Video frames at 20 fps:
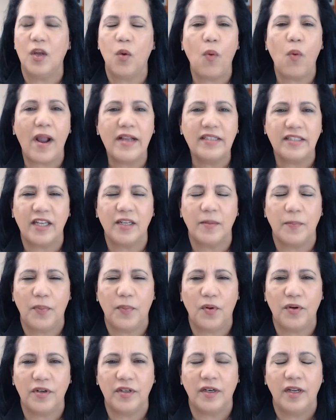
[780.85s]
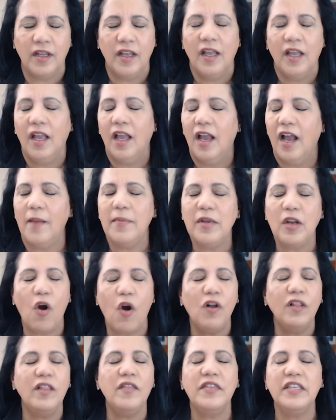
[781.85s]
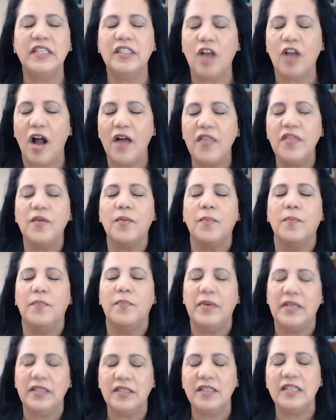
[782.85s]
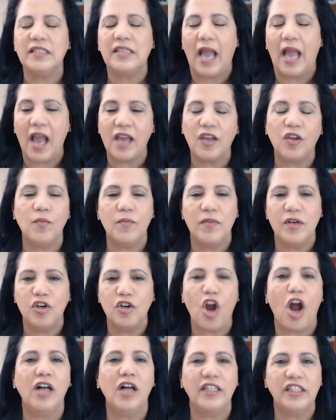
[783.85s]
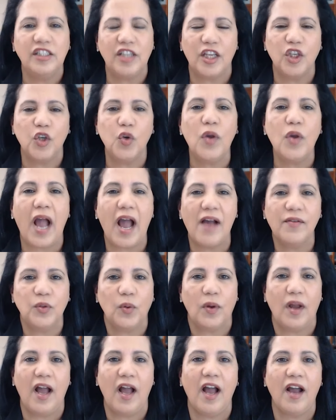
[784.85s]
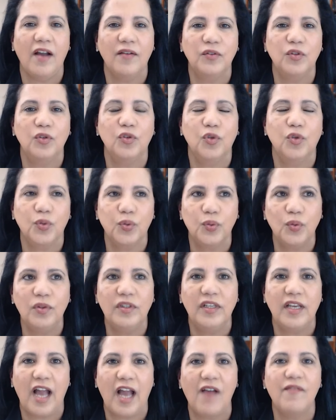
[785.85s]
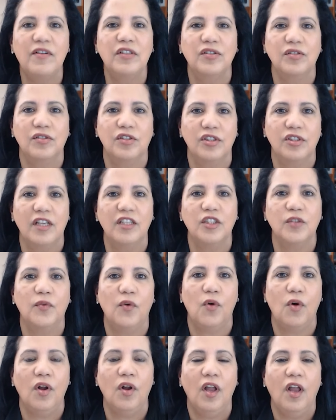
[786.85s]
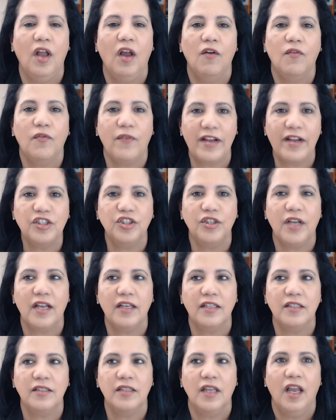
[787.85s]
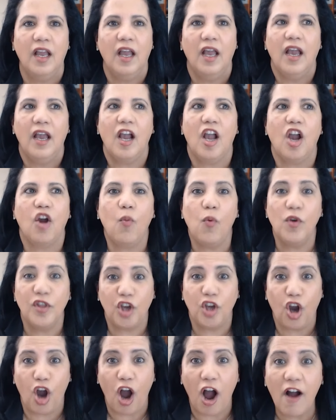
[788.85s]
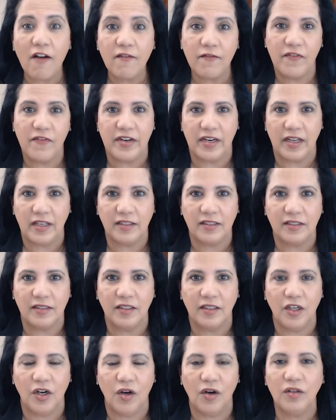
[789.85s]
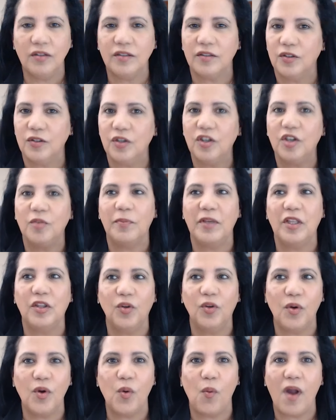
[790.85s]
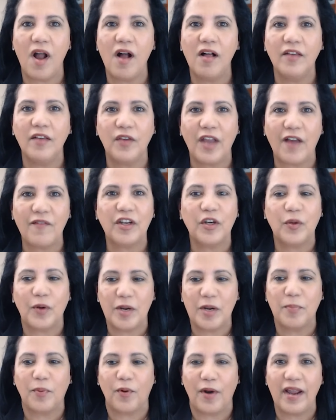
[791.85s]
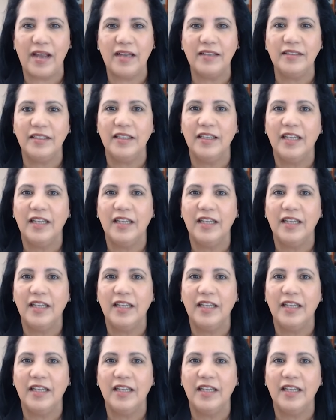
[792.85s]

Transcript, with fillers: and why is that important? I mean, all of these other business acumen knowledge that you have to have to truly have a successful franchise with confidence. You know, you could be doing well, it, you have a great brand,